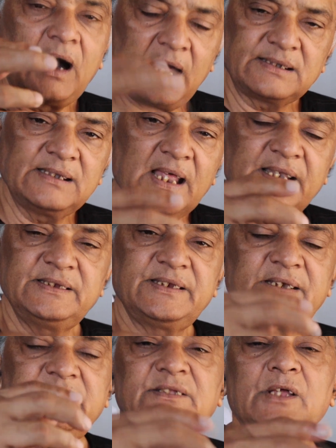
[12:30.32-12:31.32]
Allah
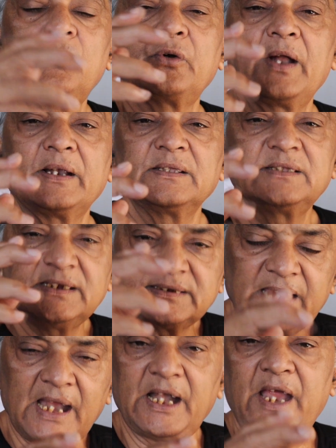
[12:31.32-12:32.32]
reject in the Quran. This is
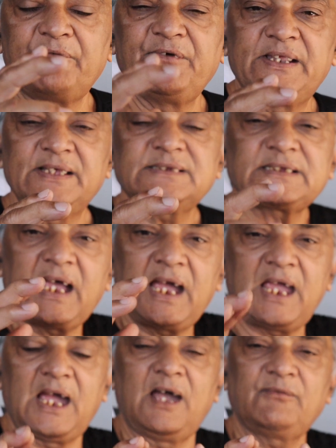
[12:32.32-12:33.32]
the evidence
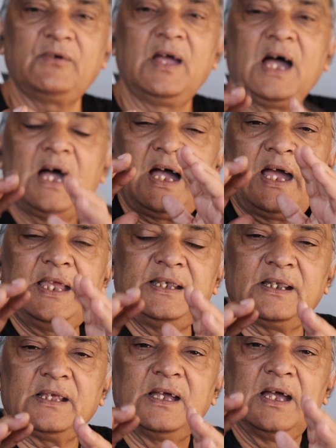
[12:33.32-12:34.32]
I have
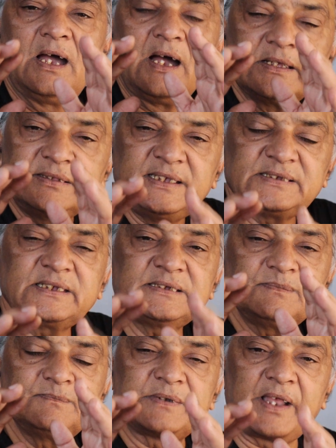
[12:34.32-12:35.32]
and this
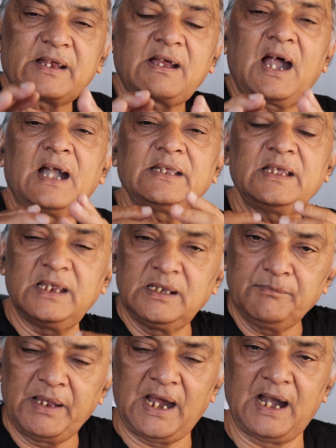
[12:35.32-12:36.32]
is record
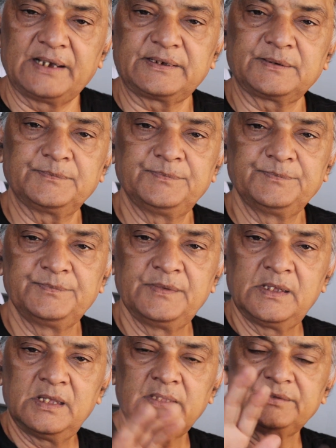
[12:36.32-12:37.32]
in my heart.
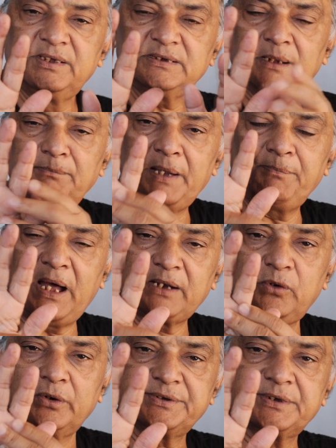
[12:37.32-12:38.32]
These are my
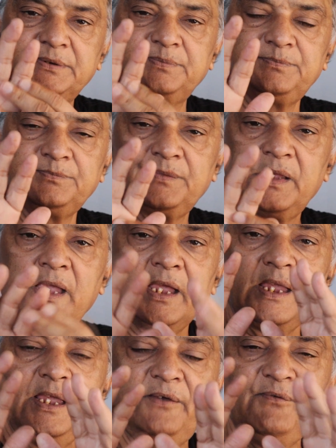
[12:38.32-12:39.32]
barcodes.
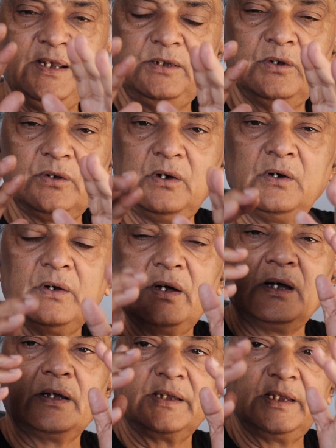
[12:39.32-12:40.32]
Even you know,
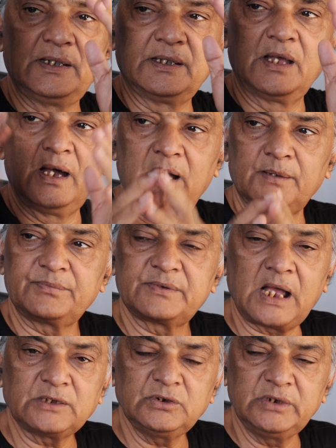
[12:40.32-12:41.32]
in
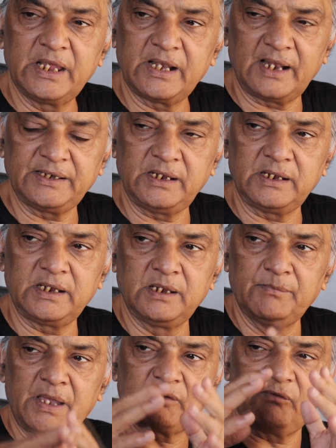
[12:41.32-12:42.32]
Raju Hirani, he
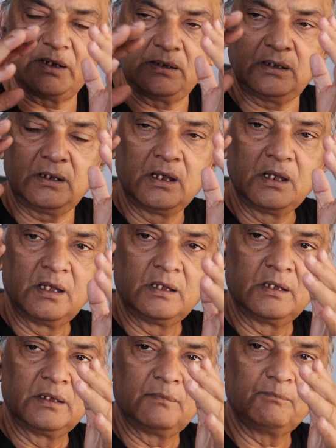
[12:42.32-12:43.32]
make one
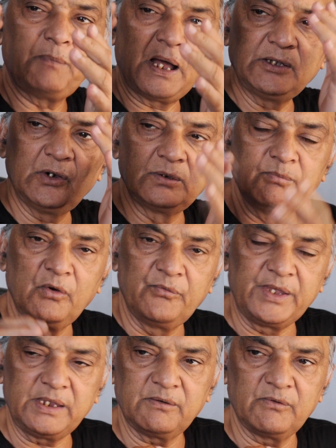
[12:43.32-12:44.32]
Bollywood
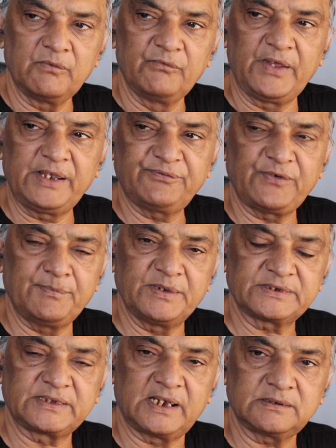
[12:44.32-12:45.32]
movie, very
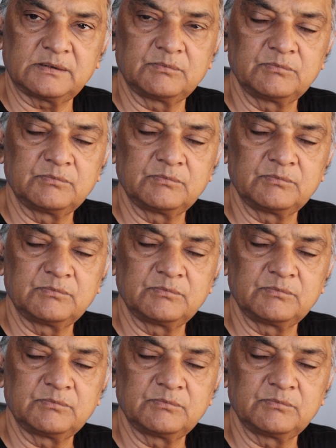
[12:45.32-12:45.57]
famous that.